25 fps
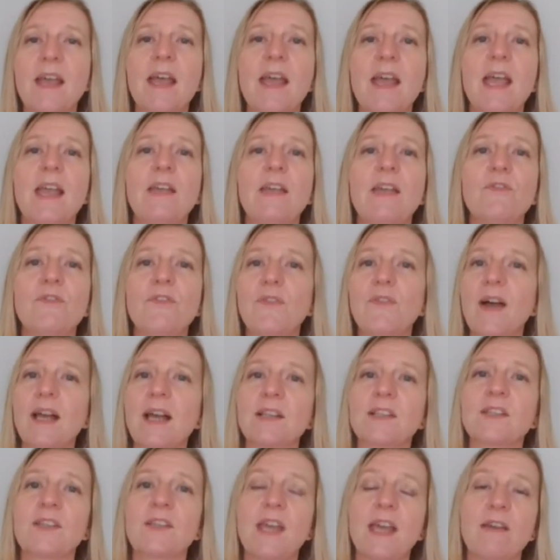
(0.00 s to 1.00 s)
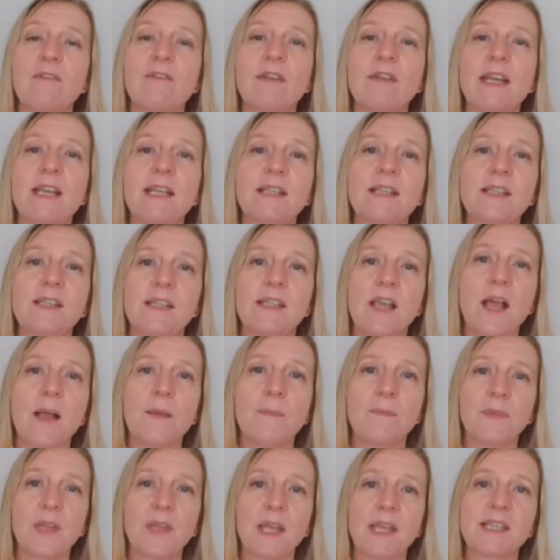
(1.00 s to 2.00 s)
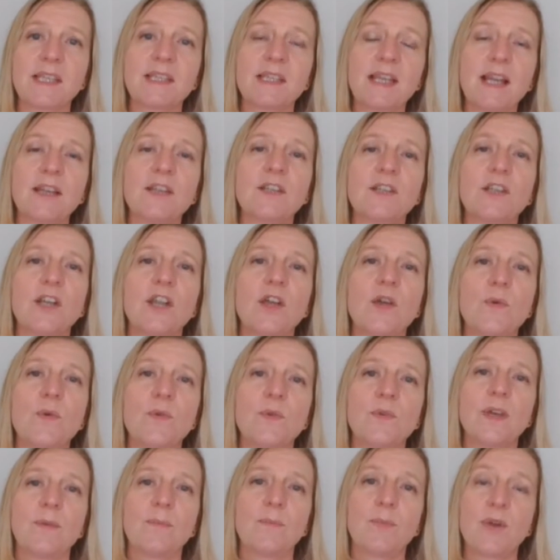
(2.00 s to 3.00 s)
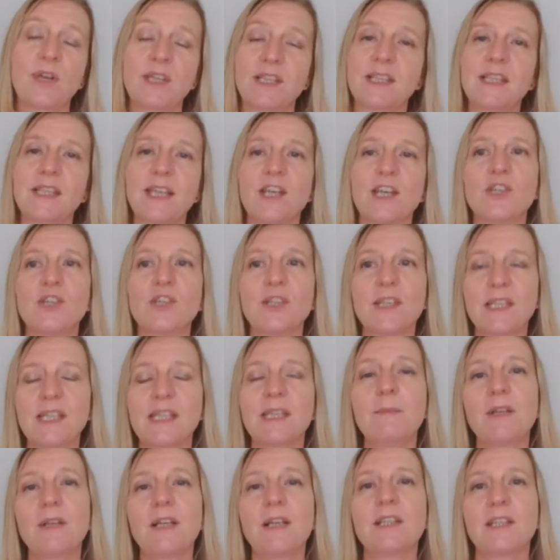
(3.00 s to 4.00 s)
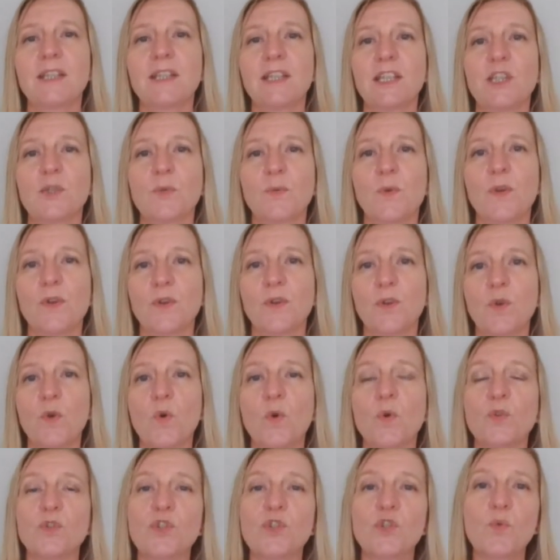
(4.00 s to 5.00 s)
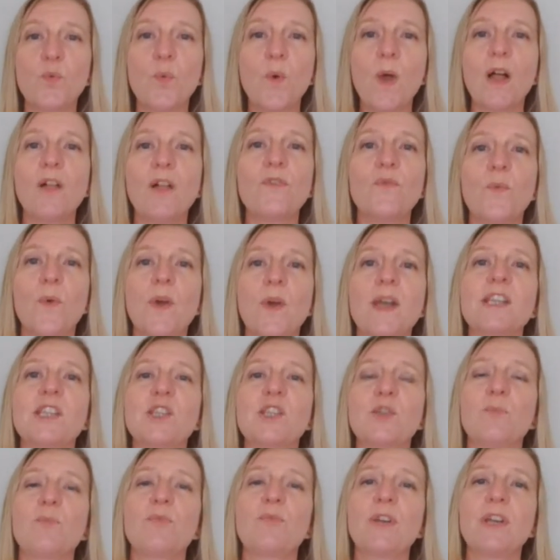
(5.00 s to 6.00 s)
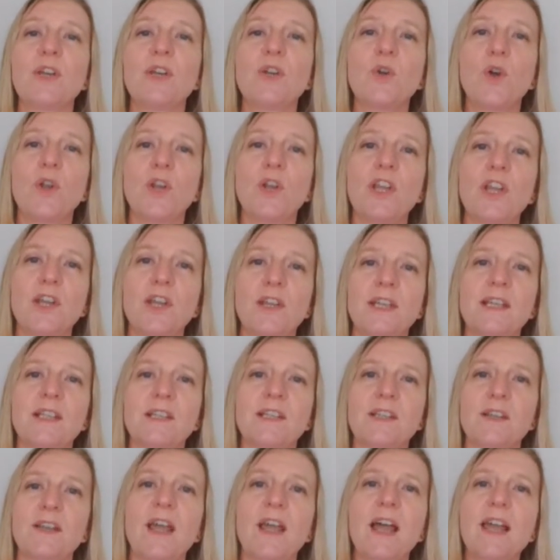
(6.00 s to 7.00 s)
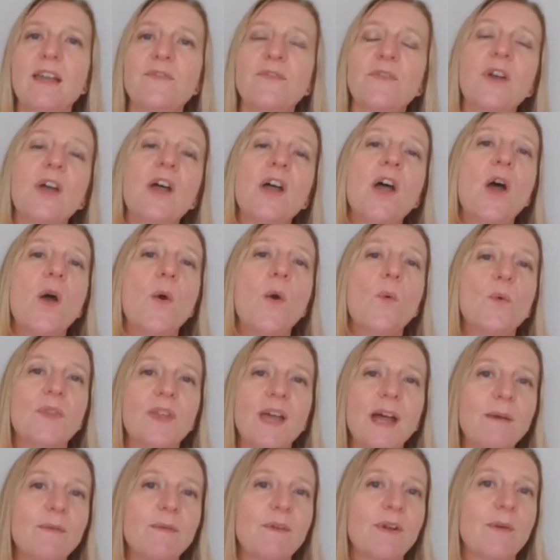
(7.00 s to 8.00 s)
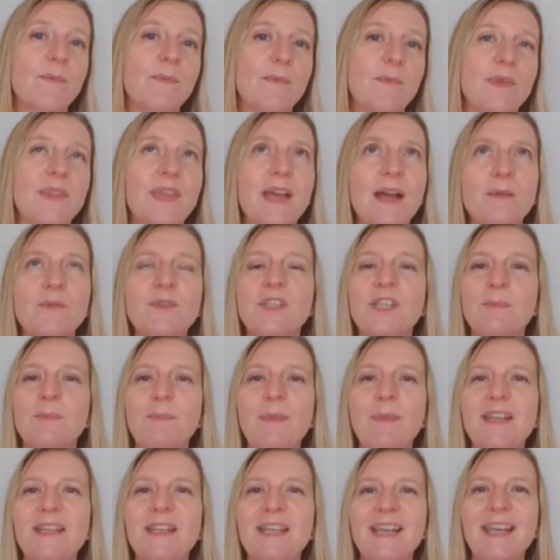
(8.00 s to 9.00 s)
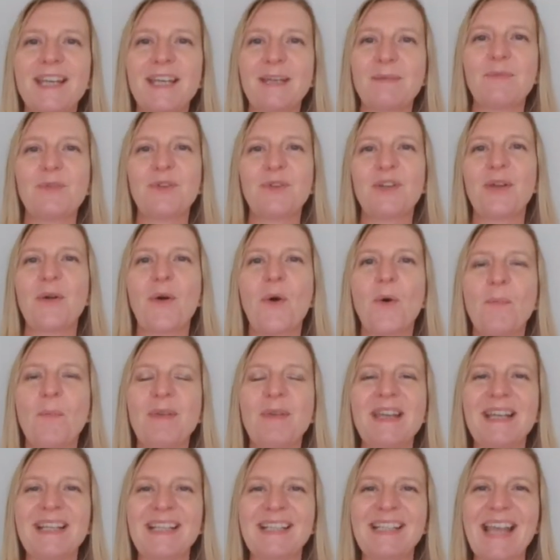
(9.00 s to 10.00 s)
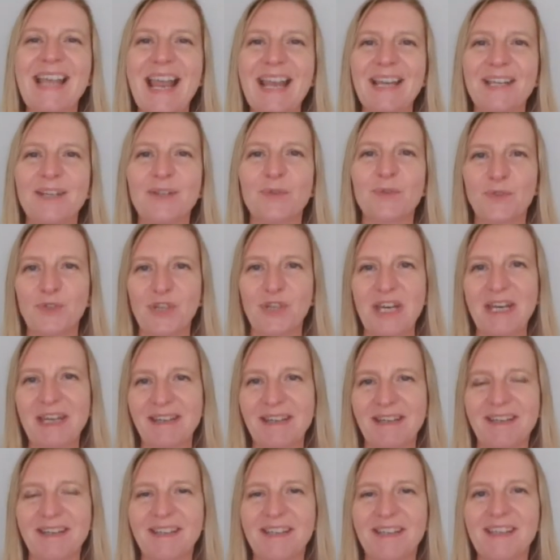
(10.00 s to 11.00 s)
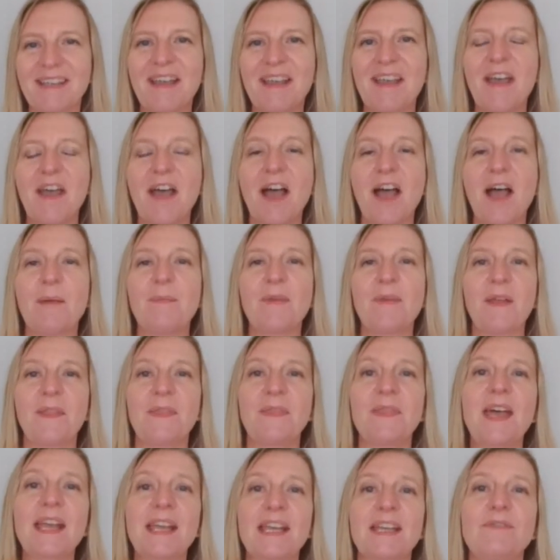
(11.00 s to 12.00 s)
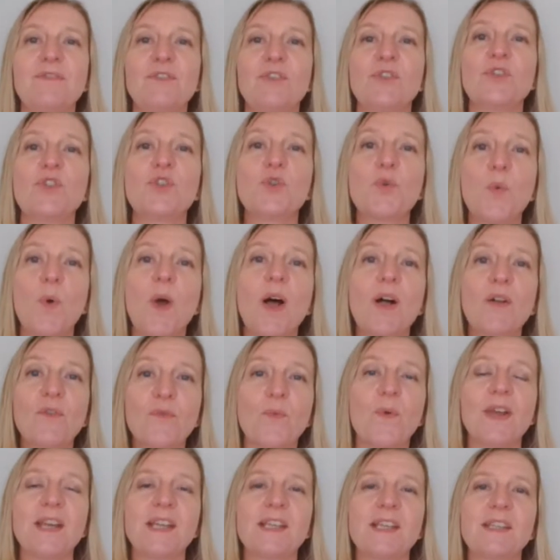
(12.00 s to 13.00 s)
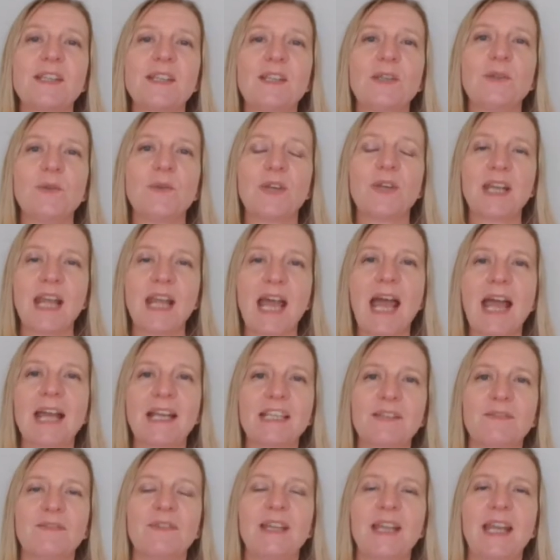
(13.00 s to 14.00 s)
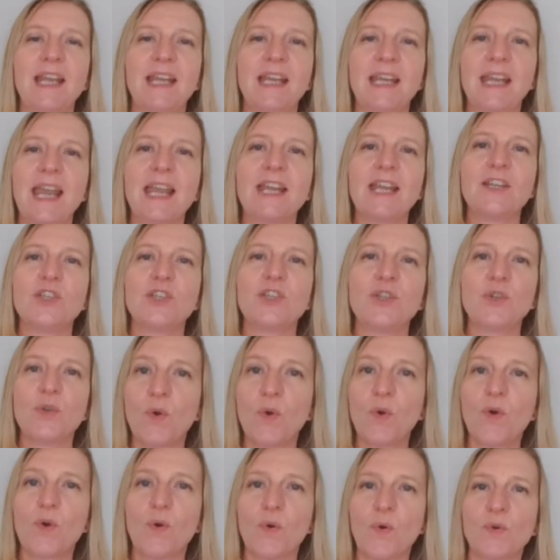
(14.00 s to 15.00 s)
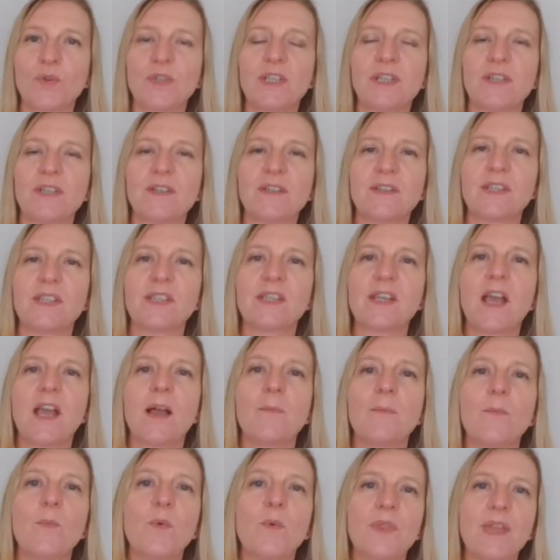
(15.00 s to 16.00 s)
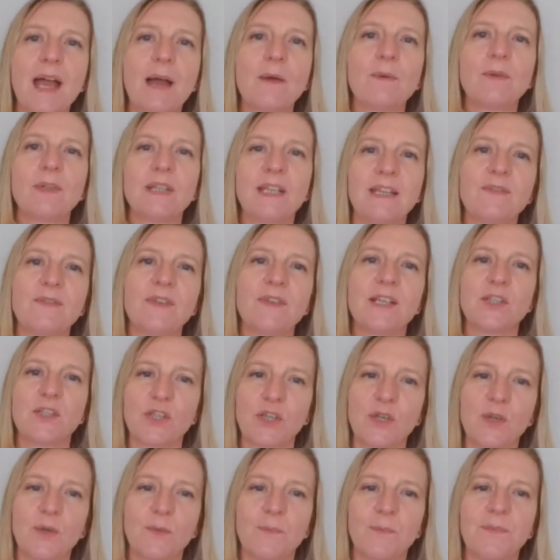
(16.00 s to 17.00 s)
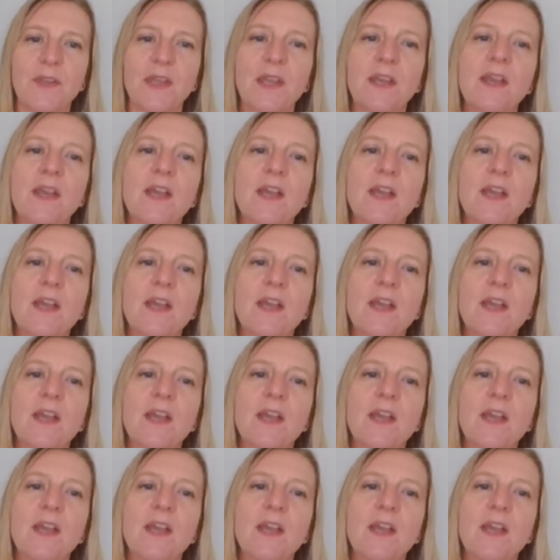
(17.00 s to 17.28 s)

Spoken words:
In fact, there is a standalone presentation similar to this one called 12 Ways to Bring Your Learning to Life without spending any money or being a technical genius. And that gives you 12 ways that you can actively engage your audience without leaving Zoom.